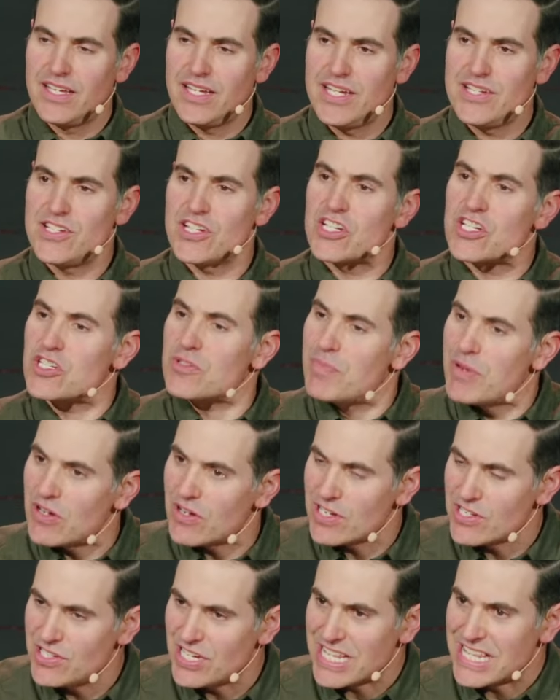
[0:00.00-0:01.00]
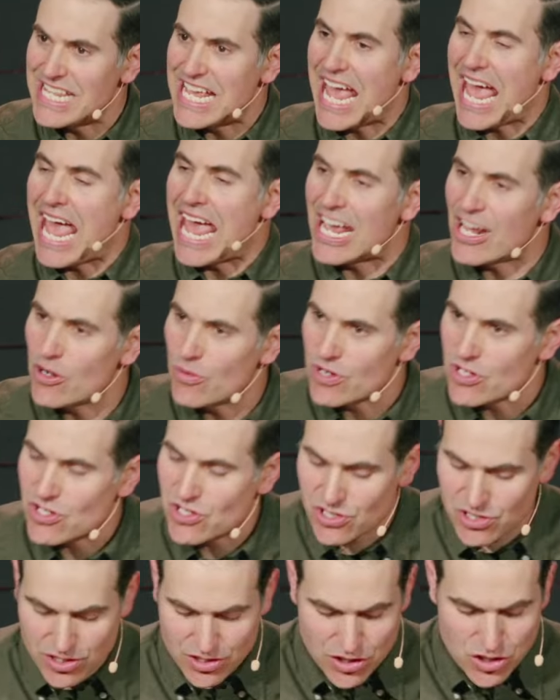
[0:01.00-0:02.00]
He's experiencing the
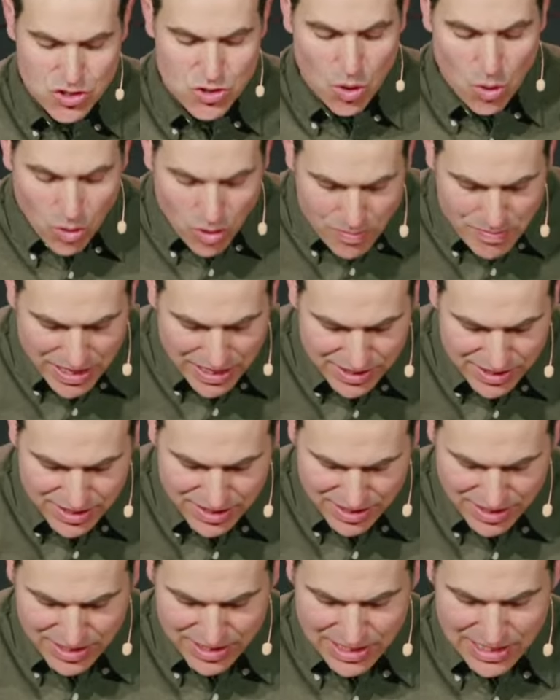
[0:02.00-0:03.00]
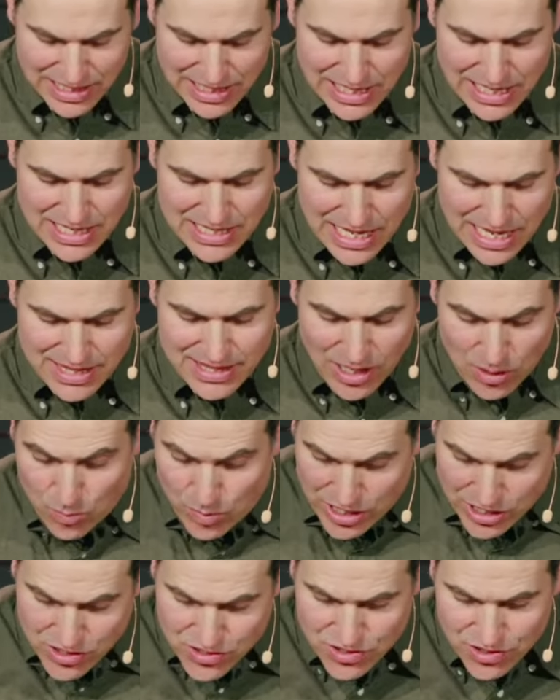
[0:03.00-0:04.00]
anguish, the torment that, that
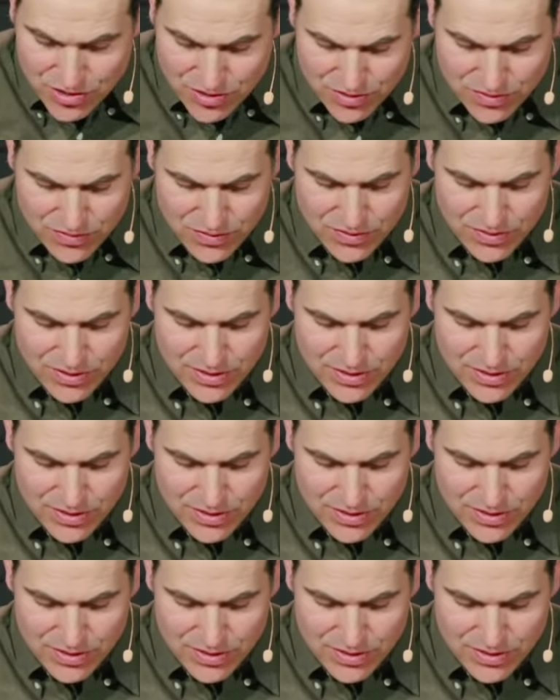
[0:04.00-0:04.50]
we deserve.